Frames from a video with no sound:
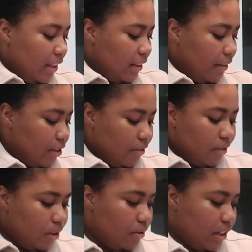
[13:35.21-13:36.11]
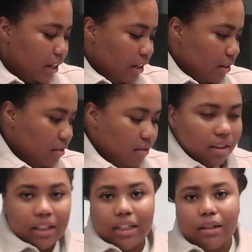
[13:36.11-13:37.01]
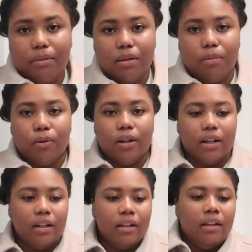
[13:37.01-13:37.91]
leftover rosé that I think I'm gonna pour.